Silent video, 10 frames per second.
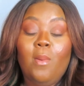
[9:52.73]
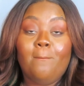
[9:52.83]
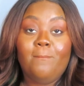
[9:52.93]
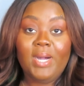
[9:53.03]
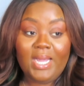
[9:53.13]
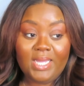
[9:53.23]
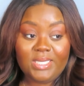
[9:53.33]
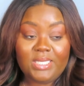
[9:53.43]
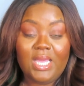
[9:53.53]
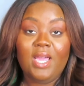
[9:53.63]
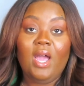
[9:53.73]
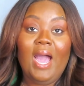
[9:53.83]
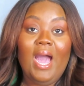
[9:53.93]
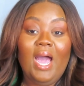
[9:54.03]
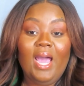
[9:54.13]
But
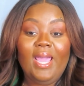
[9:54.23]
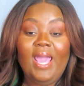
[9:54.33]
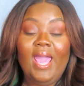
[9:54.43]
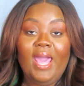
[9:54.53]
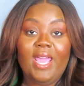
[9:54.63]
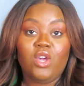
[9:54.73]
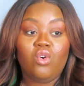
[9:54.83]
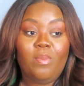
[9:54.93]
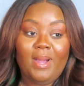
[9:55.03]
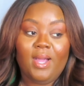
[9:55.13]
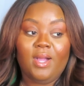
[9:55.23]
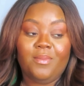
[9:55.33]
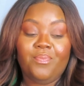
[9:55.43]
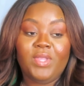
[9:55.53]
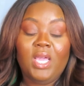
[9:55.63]
I had a
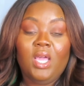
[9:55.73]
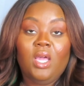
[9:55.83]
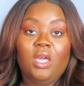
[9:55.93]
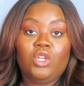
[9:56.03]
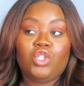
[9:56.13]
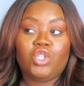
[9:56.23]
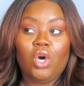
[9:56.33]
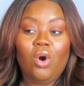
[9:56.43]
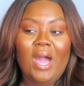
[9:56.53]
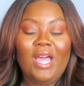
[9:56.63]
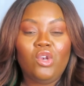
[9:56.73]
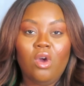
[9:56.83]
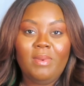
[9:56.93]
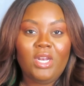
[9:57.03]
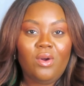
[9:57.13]
coupon So I
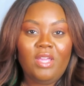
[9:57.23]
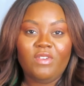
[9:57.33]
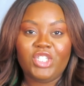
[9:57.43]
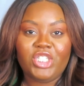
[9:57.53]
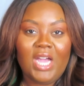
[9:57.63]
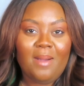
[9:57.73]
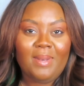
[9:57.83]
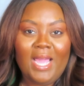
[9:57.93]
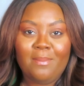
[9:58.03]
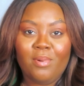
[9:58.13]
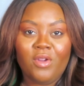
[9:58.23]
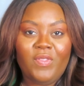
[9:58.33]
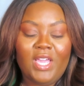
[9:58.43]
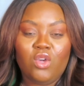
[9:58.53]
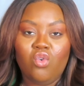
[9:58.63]
normally don't even shop like
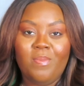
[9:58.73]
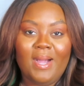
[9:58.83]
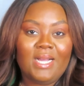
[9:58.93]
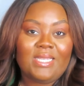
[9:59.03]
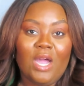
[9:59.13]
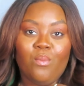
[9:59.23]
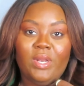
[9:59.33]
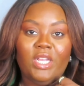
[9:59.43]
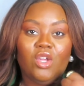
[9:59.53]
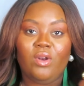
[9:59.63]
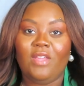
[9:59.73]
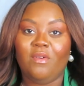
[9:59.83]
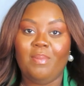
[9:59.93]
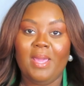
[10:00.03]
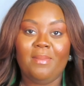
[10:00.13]
birthday coupons. I really don't
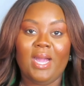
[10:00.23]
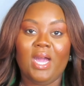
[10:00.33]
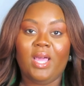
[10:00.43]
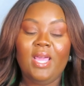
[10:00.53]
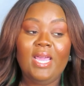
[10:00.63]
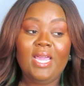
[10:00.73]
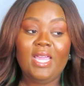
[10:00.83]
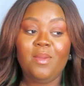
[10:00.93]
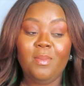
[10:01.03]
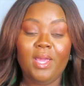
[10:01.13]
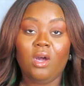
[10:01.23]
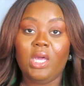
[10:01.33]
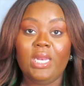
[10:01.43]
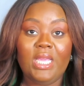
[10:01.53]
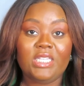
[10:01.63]
even pay my email
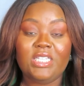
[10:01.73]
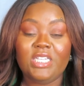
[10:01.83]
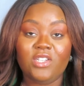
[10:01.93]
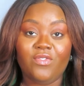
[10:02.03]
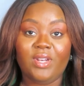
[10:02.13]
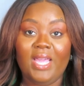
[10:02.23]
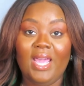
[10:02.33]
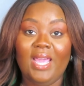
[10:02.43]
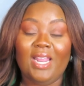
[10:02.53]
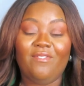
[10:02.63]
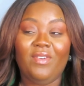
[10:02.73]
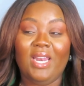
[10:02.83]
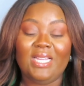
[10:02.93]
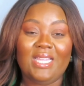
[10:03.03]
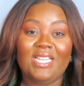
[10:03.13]
any attention for that, and I feel like